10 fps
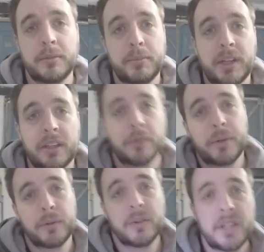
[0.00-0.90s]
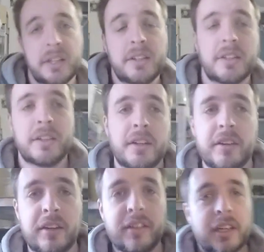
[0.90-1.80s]
Back at the brewery,
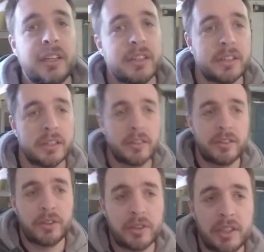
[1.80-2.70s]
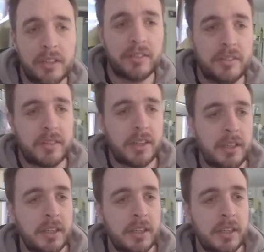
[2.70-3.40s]
another day, another dollar, as you say.